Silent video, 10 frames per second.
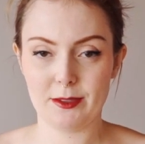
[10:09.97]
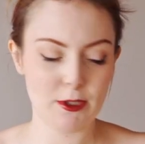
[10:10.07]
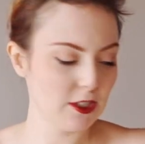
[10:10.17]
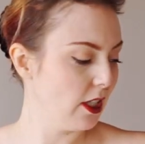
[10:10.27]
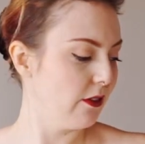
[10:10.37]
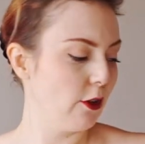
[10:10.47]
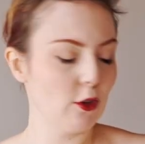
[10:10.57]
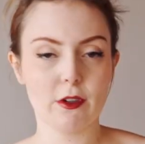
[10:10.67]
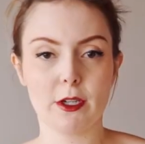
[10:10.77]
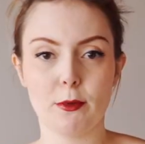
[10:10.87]
because I've
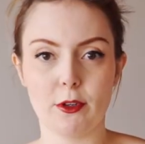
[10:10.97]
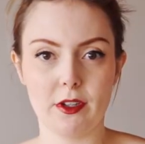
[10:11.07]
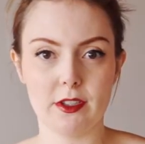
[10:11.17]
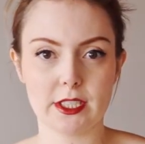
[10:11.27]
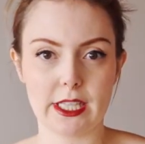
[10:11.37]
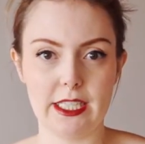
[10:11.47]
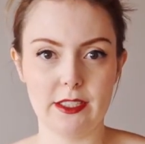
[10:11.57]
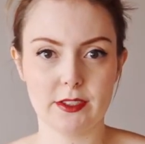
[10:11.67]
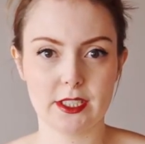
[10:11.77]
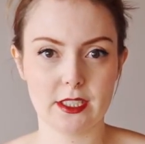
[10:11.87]
already put in the
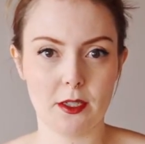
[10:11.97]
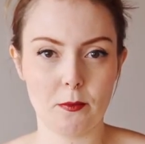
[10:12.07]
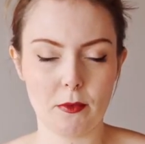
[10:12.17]
sleeves,